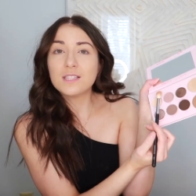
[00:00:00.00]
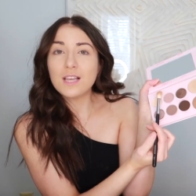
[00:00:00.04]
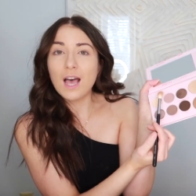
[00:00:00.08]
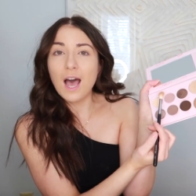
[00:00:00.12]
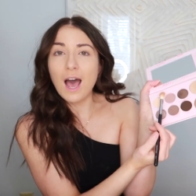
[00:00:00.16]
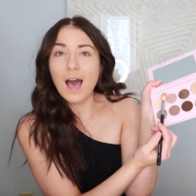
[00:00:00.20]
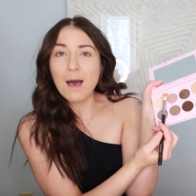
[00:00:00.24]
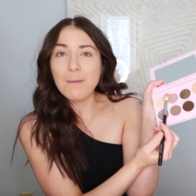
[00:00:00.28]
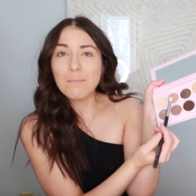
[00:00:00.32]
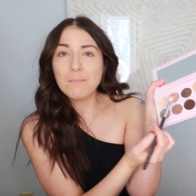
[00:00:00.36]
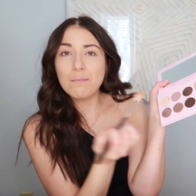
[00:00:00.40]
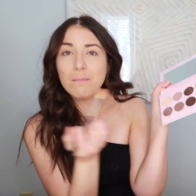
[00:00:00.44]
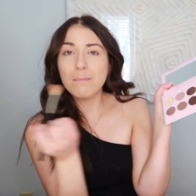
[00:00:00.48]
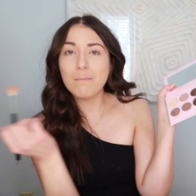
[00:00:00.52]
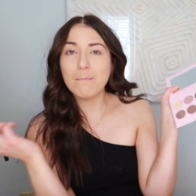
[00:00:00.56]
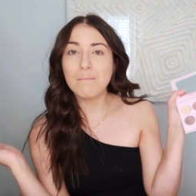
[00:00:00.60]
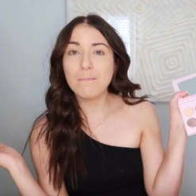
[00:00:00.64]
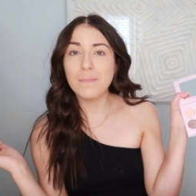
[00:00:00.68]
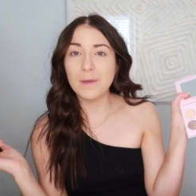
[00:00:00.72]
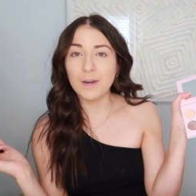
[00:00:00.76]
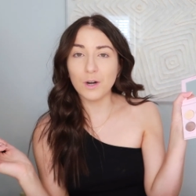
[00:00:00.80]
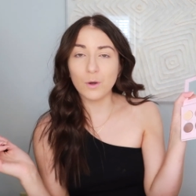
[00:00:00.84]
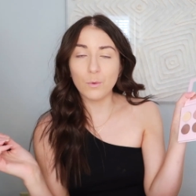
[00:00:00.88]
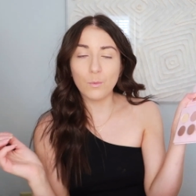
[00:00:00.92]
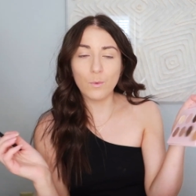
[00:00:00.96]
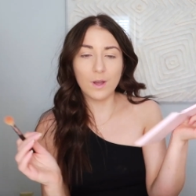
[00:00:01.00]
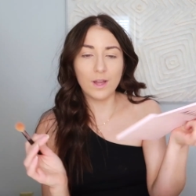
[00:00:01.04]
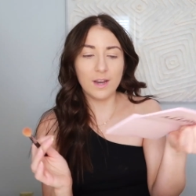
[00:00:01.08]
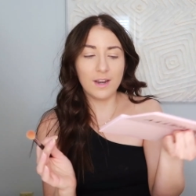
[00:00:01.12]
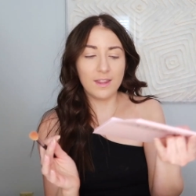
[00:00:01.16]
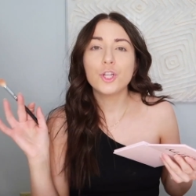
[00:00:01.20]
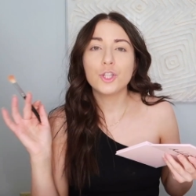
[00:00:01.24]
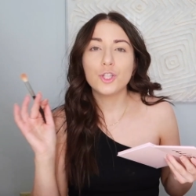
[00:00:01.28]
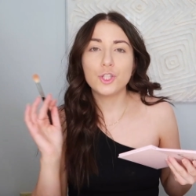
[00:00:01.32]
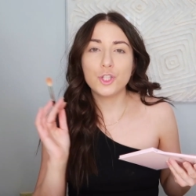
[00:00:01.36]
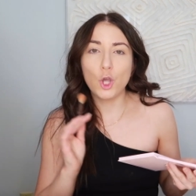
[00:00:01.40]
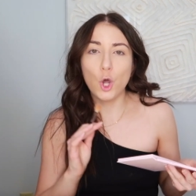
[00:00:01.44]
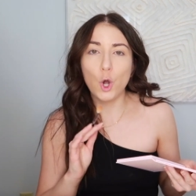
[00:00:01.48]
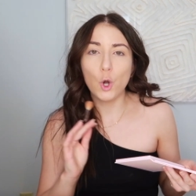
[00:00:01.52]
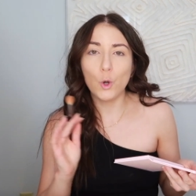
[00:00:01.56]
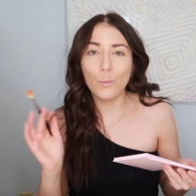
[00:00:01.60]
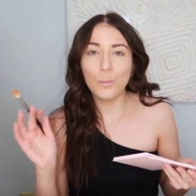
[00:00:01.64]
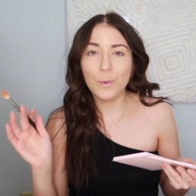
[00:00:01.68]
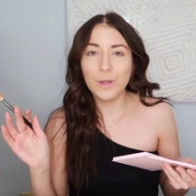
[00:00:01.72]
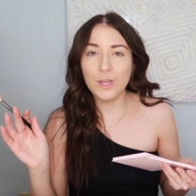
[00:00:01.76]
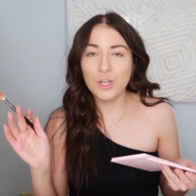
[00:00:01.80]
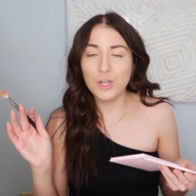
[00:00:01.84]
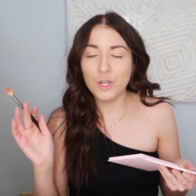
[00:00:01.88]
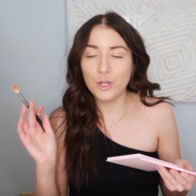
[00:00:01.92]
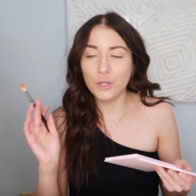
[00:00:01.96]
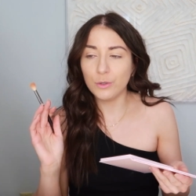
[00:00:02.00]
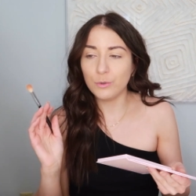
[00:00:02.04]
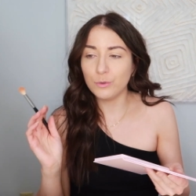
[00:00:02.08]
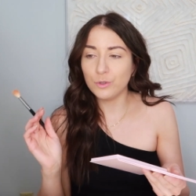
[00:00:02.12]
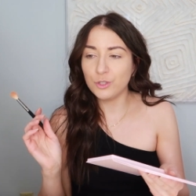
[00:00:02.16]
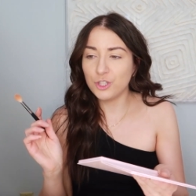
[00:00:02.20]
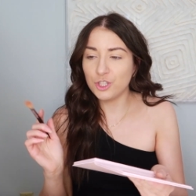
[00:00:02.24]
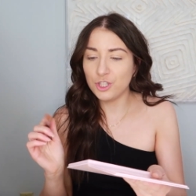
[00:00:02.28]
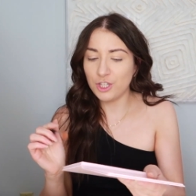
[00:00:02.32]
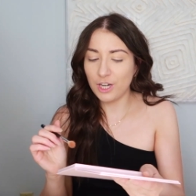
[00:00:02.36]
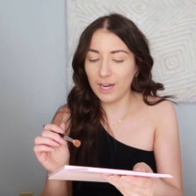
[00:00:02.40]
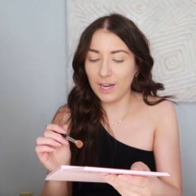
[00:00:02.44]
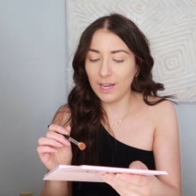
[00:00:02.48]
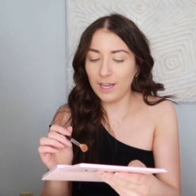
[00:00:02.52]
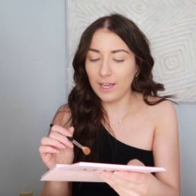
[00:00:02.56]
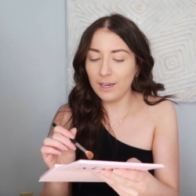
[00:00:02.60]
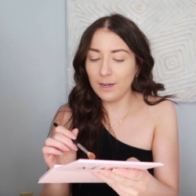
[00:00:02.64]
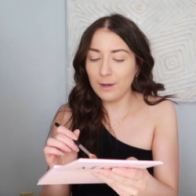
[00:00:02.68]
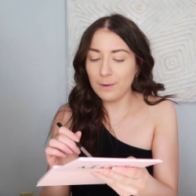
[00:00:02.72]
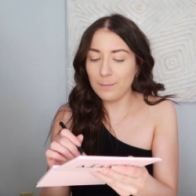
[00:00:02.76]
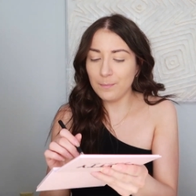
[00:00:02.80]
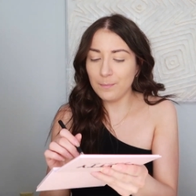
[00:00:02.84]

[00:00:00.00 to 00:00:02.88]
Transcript: top middle one, taupey nude shade.